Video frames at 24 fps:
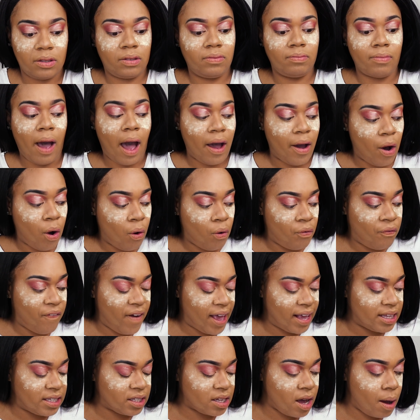my whole
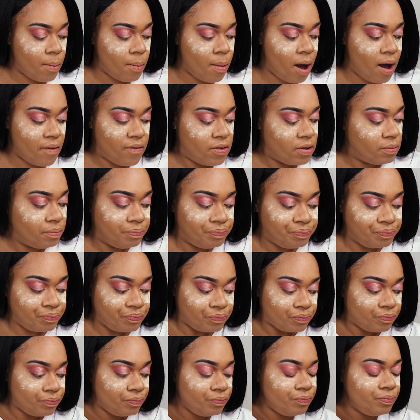face come off.
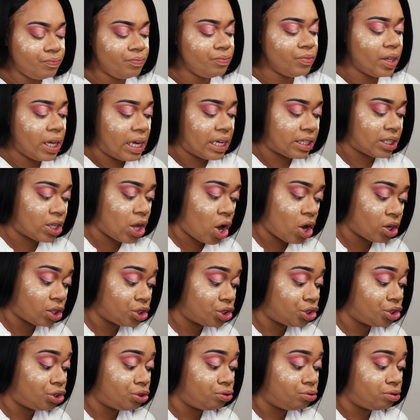As long
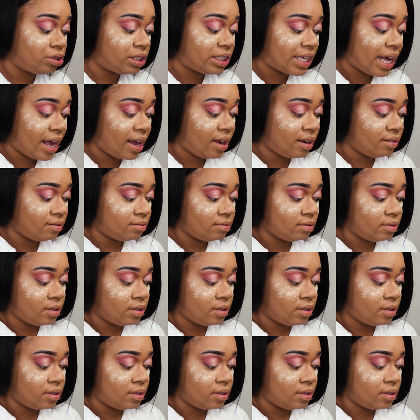as you set